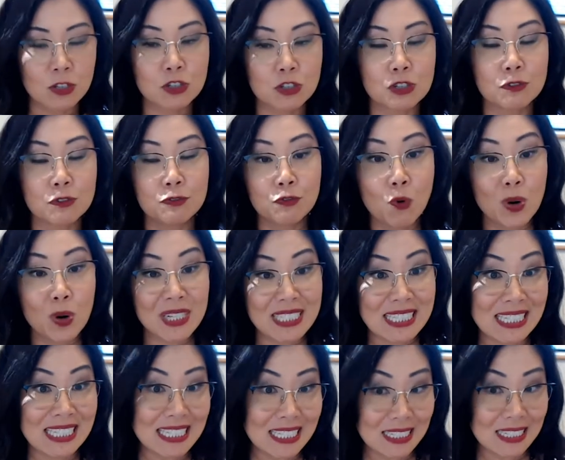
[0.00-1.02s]
to
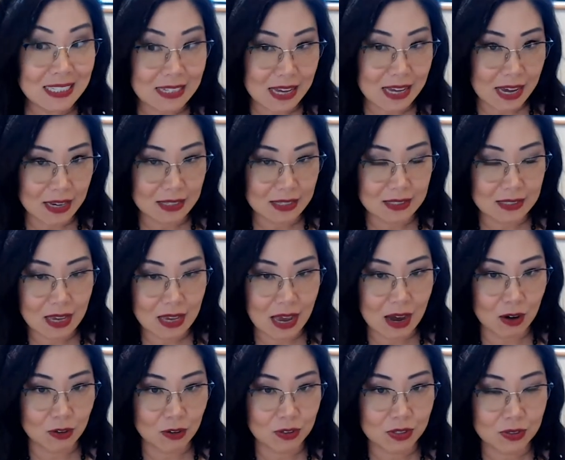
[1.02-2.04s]
14 days
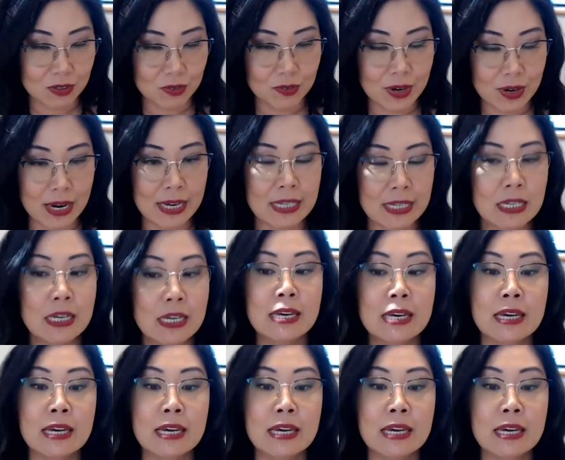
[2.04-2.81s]
out right?